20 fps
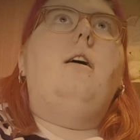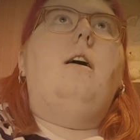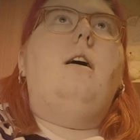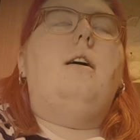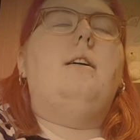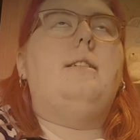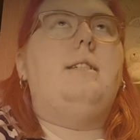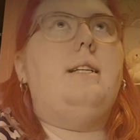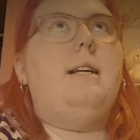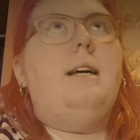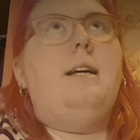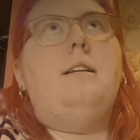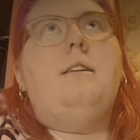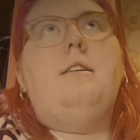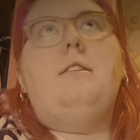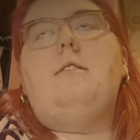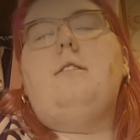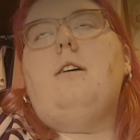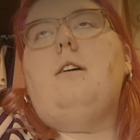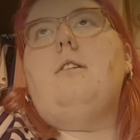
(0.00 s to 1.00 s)
I seen
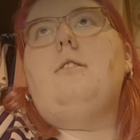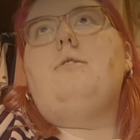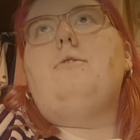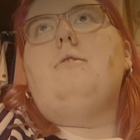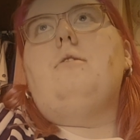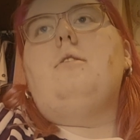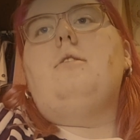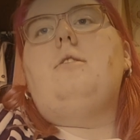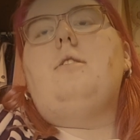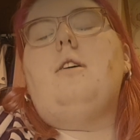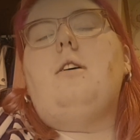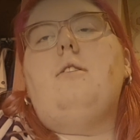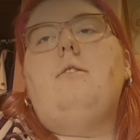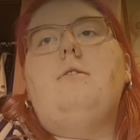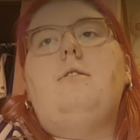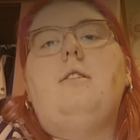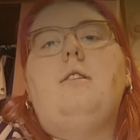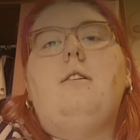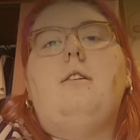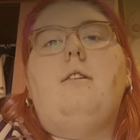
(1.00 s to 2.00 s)
the doctor, I
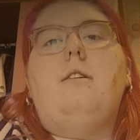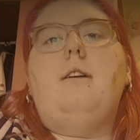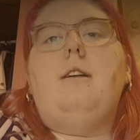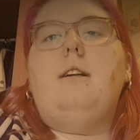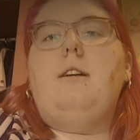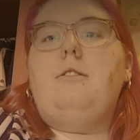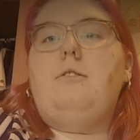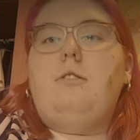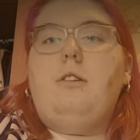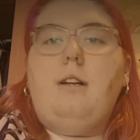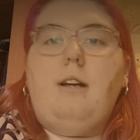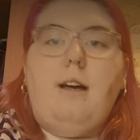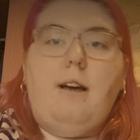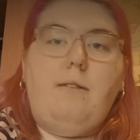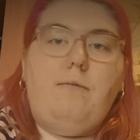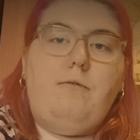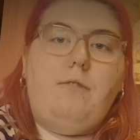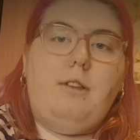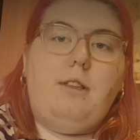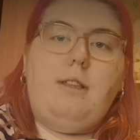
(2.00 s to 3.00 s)
told her like literally
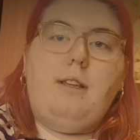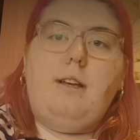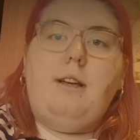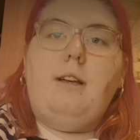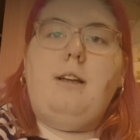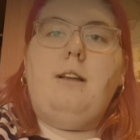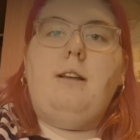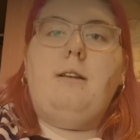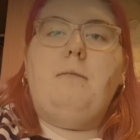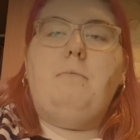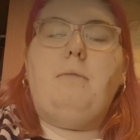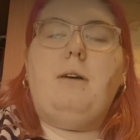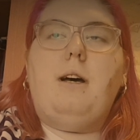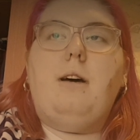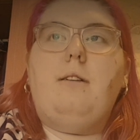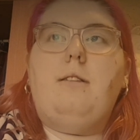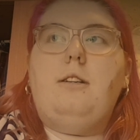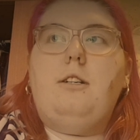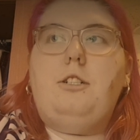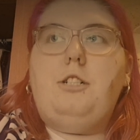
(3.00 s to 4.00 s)
everything
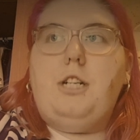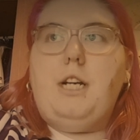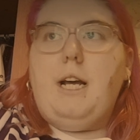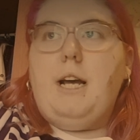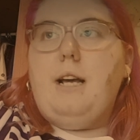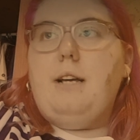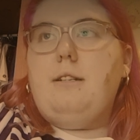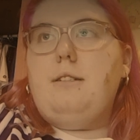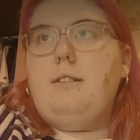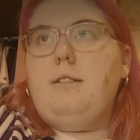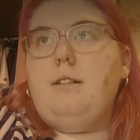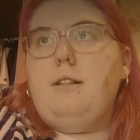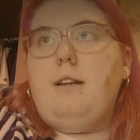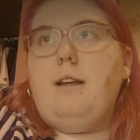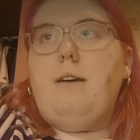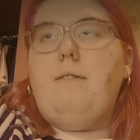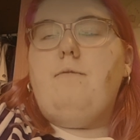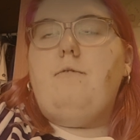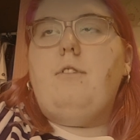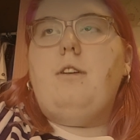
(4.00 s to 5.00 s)
about the chest and
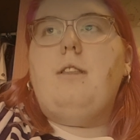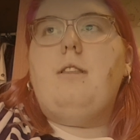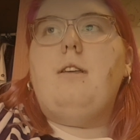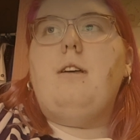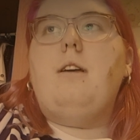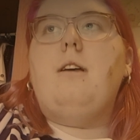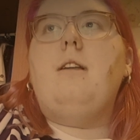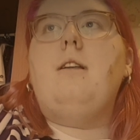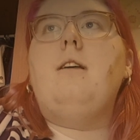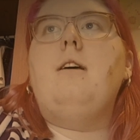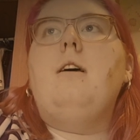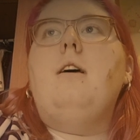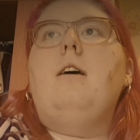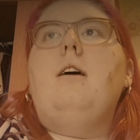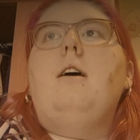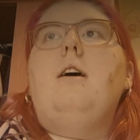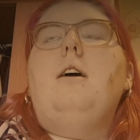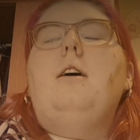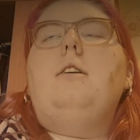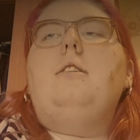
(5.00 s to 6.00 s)
everything.
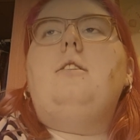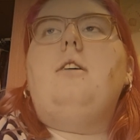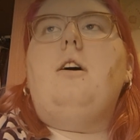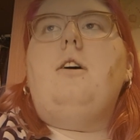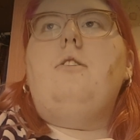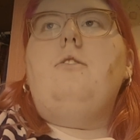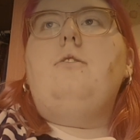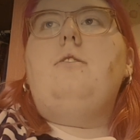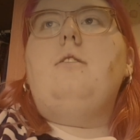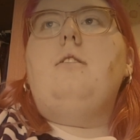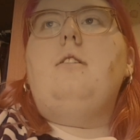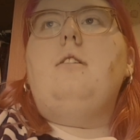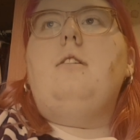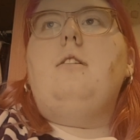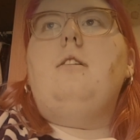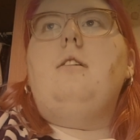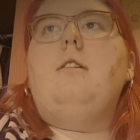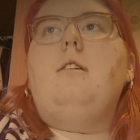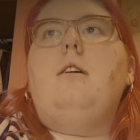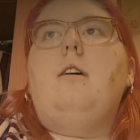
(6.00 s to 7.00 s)
Told
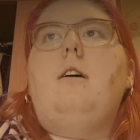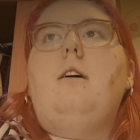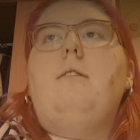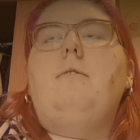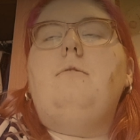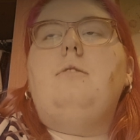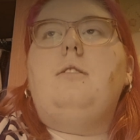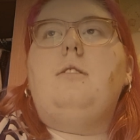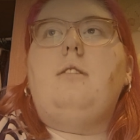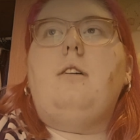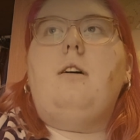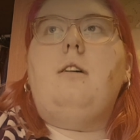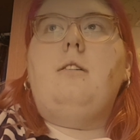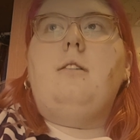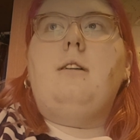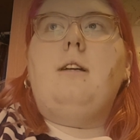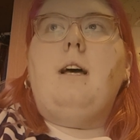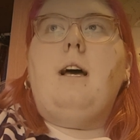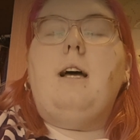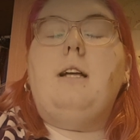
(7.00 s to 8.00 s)
her I was
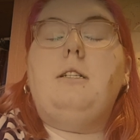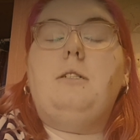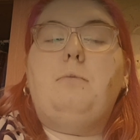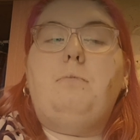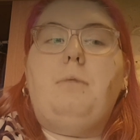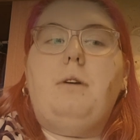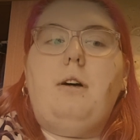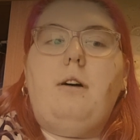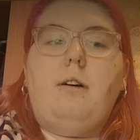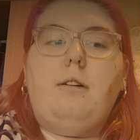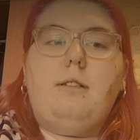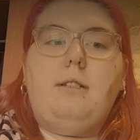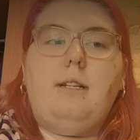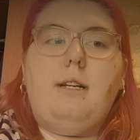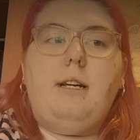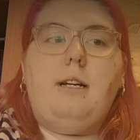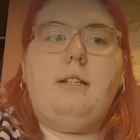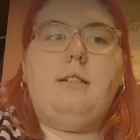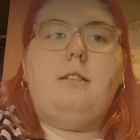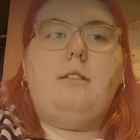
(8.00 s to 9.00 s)
on
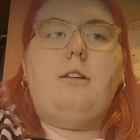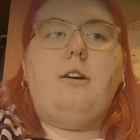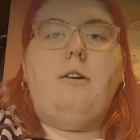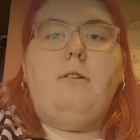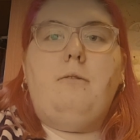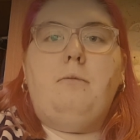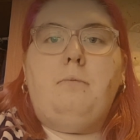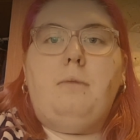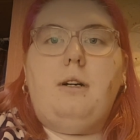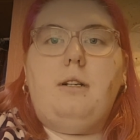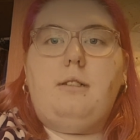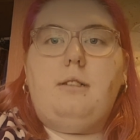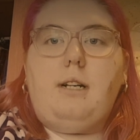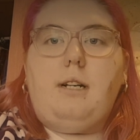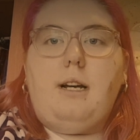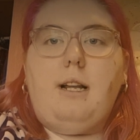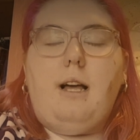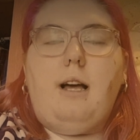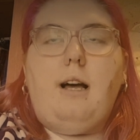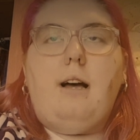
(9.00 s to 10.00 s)
antibiotics,
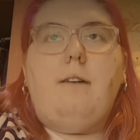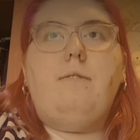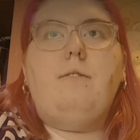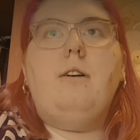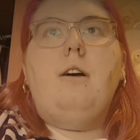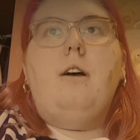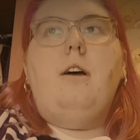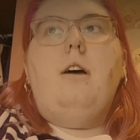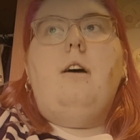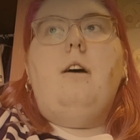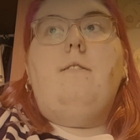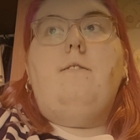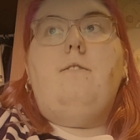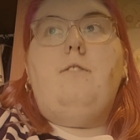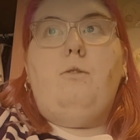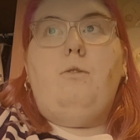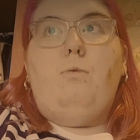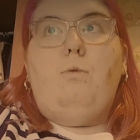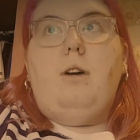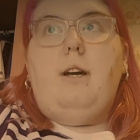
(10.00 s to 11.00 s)
Clav, for
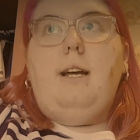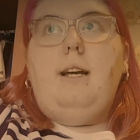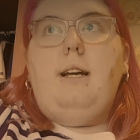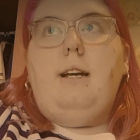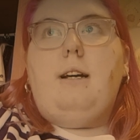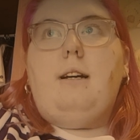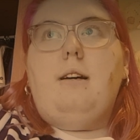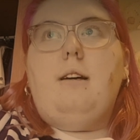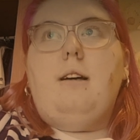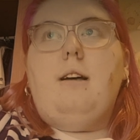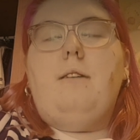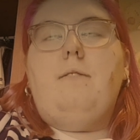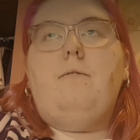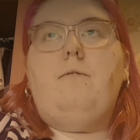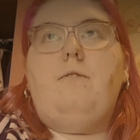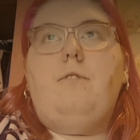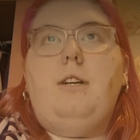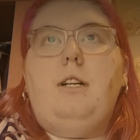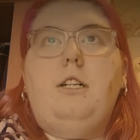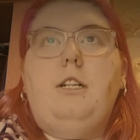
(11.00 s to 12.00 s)
the week
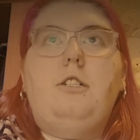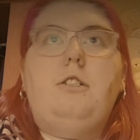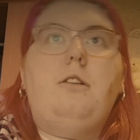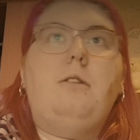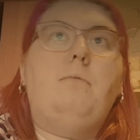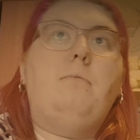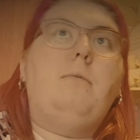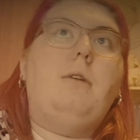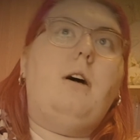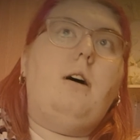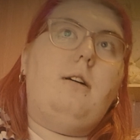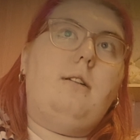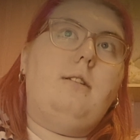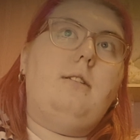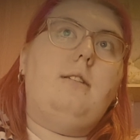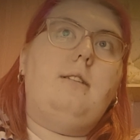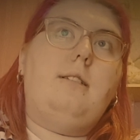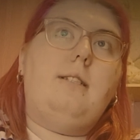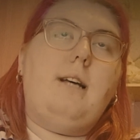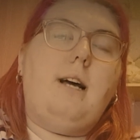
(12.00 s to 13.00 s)
and finished them on
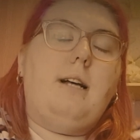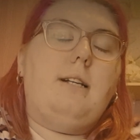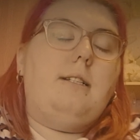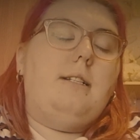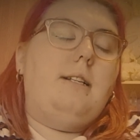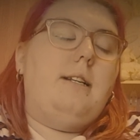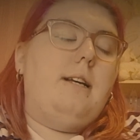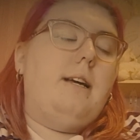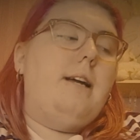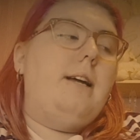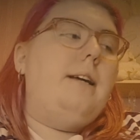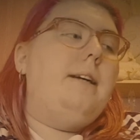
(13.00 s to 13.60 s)
the Saturday.